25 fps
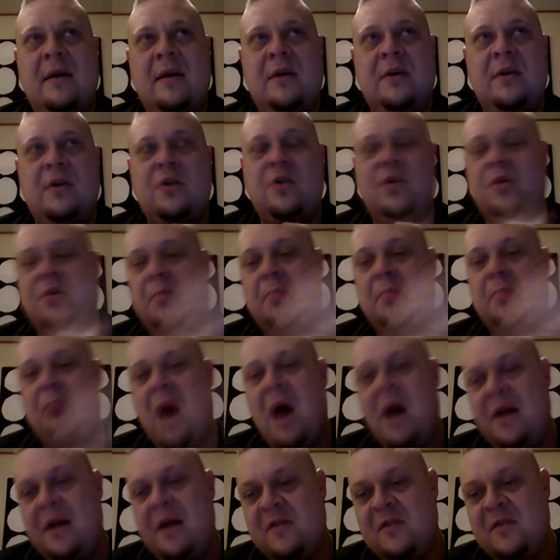you could
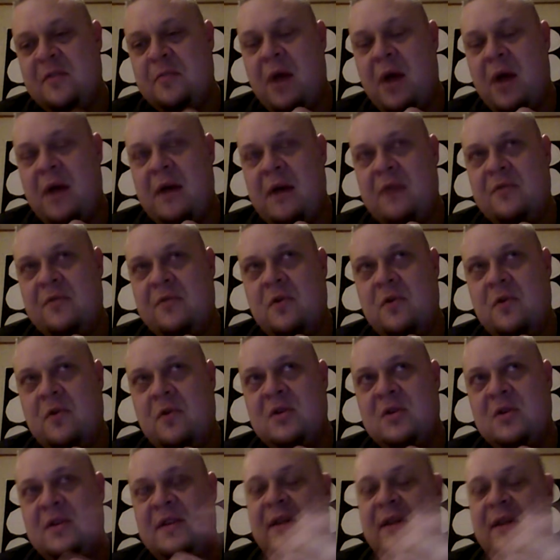mod the sprite of
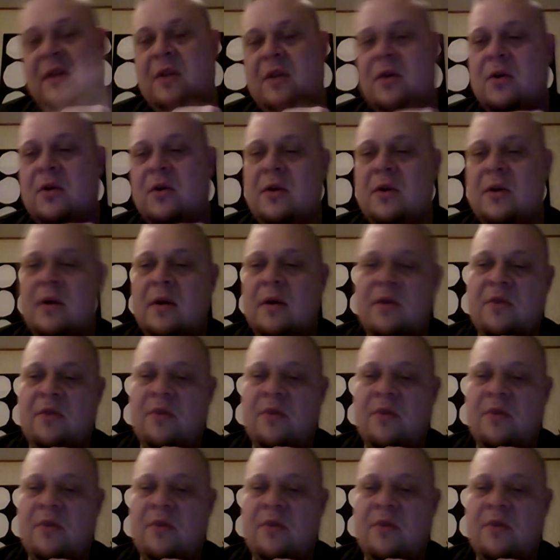course and then you could uh,